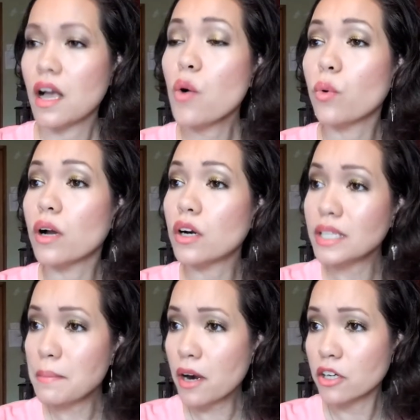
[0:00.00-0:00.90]
Oh,
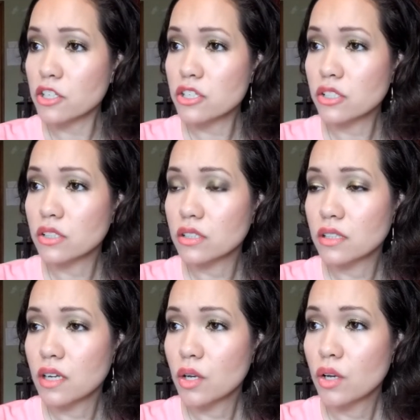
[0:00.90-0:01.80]
early March.
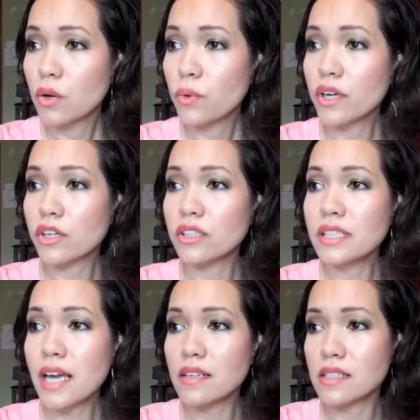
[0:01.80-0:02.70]
We are
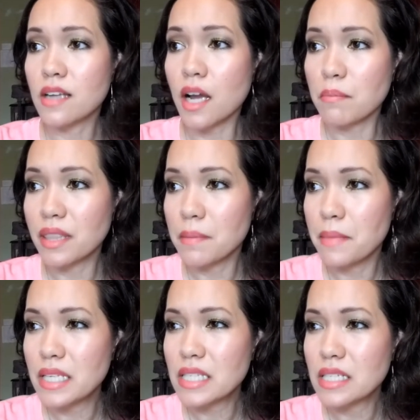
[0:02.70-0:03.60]
currently out of stock, but the
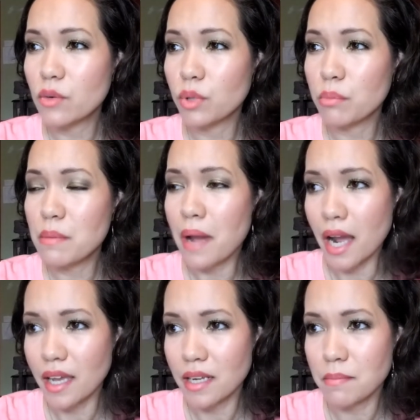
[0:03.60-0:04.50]
mist will be
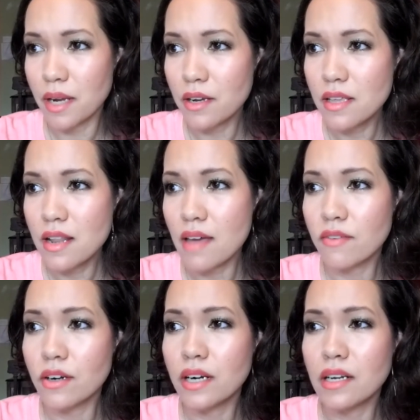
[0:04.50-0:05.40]
back and better than
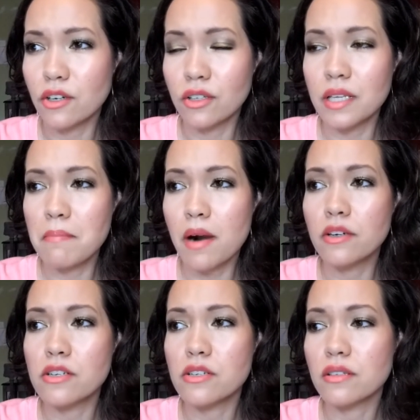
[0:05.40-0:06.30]
ever in early
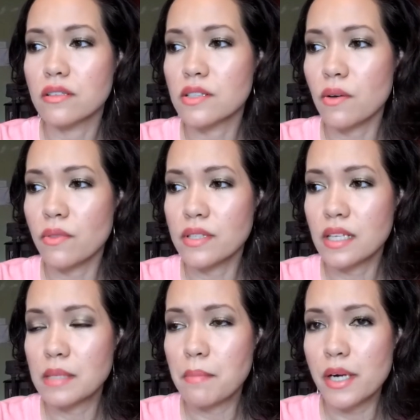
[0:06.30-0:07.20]
March. So this
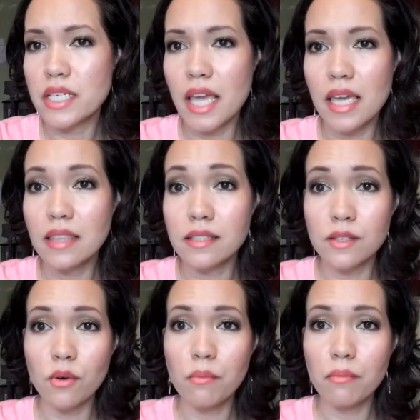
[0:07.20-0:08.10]
is March 8th,
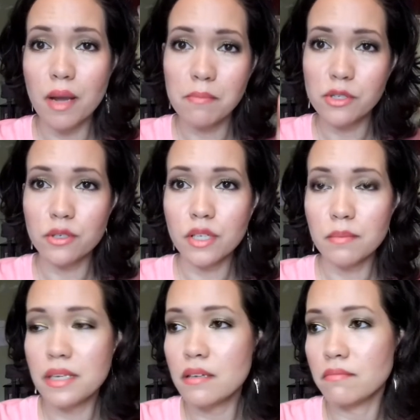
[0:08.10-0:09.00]
so I'm sure
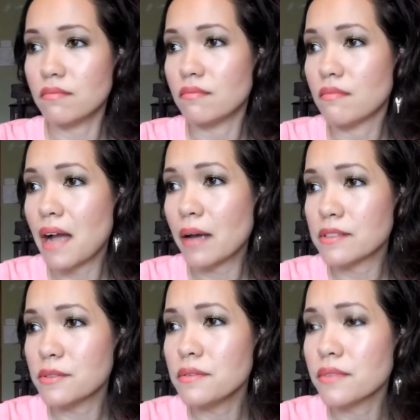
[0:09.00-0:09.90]
it'll be
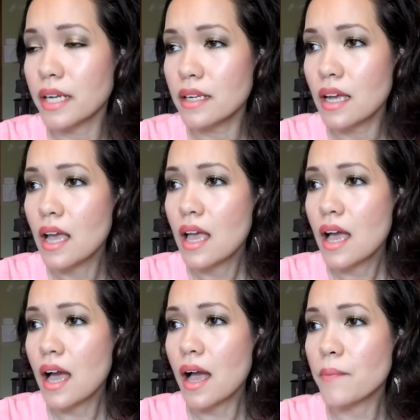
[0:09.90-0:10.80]
out soon, right?
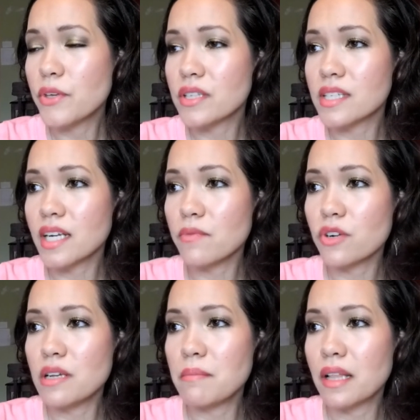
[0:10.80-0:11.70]
Um, you can sign up for
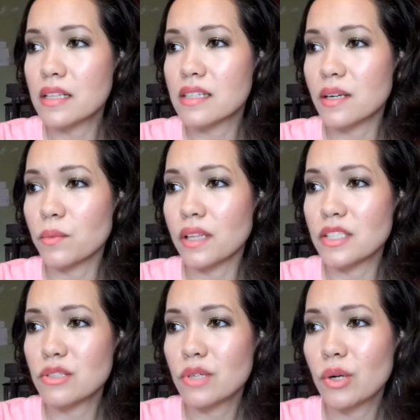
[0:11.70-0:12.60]
emails and we'll
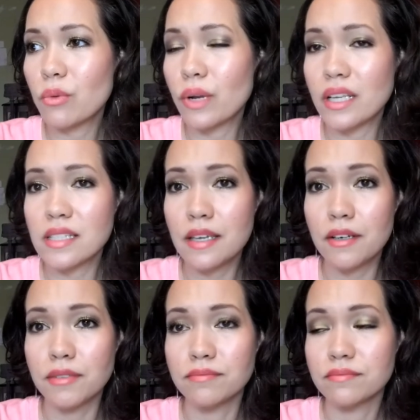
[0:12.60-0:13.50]
let you know when it's here.